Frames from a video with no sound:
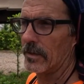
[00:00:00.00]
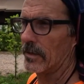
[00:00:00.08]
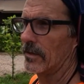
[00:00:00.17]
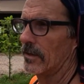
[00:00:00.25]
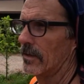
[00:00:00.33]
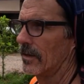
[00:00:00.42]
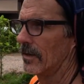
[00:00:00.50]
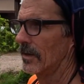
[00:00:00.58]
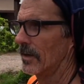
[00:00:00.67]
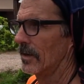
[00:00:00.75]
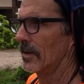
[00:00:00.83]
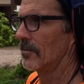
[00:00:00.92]
it.
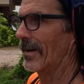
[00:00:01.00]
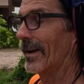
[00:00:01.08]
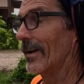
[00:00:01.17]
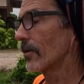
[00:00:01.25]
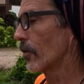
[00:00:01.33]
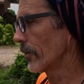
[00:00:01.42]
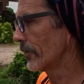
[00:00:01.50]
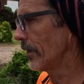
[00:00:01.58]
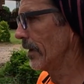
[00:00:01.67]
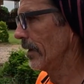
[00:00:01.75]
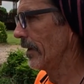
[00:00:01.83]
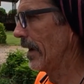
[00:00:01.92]
But of course
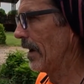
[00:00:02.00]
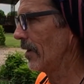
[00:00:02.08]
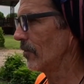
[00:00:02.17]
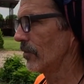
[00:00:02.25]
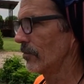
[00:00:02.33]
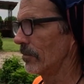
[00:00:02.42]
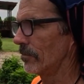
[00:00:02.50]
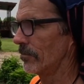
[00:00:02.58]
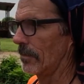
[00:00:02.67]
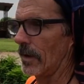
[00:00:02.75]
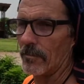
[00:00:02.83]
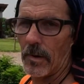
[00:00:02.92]
I didn't have
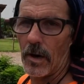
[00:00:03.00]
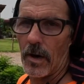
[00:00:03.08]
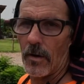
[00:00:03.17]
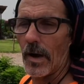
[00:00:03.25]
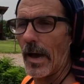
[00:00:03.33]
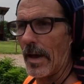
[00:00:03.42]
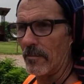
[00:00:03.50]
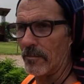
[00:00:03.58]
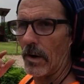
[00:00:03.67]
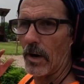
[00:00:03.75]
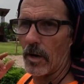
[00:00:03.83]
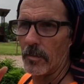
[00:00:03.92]
a bar. Well, I had
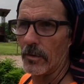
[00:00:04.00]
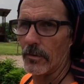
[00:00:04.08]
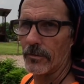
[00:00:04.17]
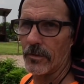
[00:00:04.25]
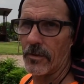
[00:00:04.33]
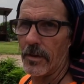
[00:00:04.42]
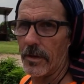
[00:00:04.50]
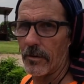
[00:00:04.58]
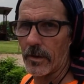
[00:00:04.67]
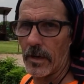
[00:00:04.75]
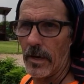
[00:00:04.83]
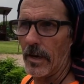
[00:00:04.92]
bar, but it was a
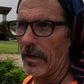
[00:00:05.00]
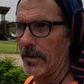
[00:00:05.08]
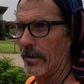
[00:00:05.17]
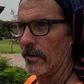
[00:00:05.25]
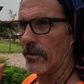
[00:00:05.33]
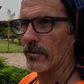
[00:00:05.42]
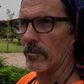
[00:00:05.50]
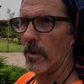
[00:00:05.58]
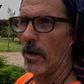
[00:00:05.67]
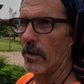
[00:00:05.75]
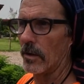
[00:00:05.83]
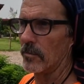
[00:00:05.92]
thinner kind, you know,
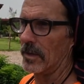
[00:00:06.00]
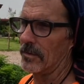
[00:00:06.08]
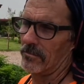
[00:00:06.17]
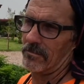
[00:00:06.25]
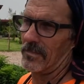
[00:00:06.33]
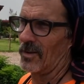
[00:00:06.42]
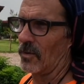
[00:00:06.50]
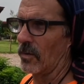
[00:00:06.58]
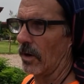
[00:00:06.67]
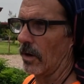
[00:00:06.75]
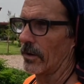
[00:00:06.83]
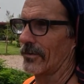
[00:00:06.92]
smaller, but it'll
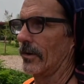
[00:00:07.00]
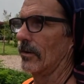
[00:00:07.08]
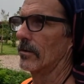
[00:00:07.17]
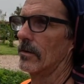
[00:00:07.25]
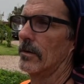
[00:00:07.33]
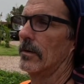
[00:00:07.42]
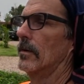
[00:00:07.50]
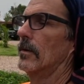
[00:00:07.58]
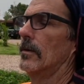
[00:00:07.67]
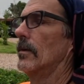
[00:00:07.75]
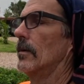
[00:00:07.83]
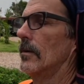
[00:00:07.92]
work. So
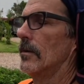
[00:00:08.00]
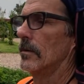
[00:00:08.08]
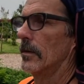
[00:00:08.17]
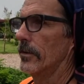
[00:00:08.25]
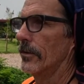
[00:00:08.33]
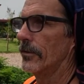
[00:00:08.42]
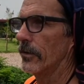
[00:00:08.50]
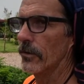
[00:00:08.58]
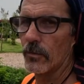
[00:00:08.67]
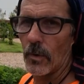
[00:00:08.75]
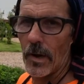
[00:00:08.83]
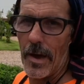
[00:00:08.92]
I just
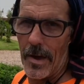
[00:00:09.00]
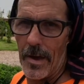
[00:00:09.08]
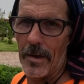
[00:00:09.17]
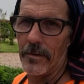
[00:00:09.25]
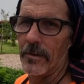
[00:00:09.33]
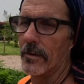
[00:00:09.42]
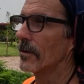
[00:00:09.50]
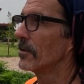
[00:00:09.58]
used what I had, you